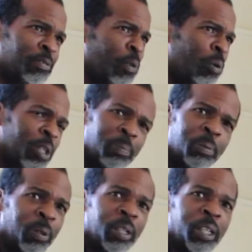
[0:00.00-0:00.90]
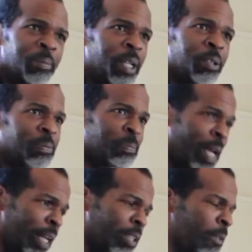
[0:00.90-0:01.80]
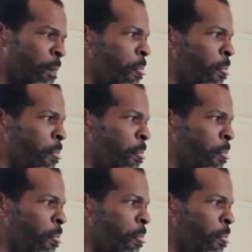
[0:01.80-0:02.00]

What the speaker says: 400 people in there, man. Packed.